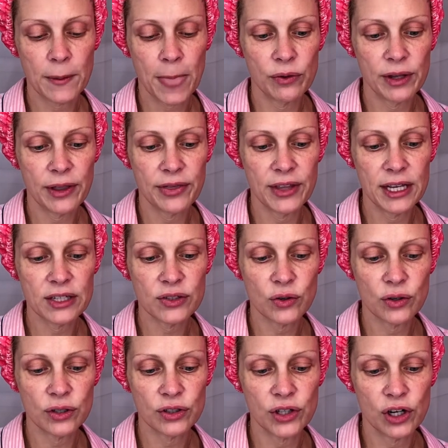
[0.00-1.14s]
So this
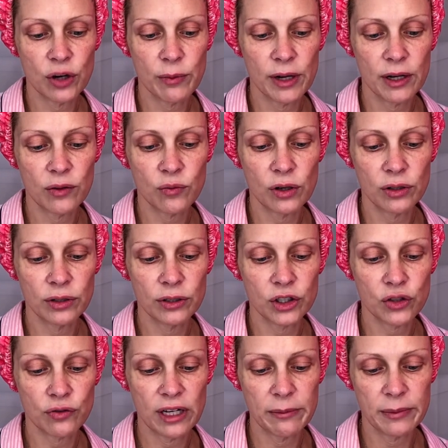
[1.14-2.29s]
derma roller
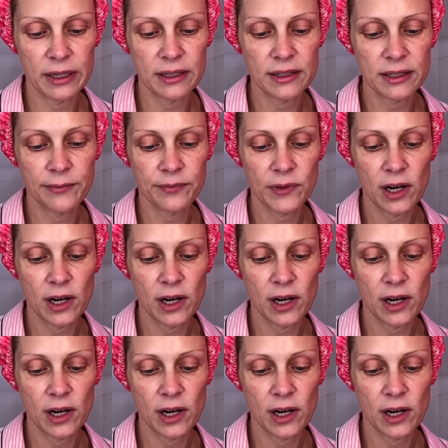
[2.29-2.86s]
treatment,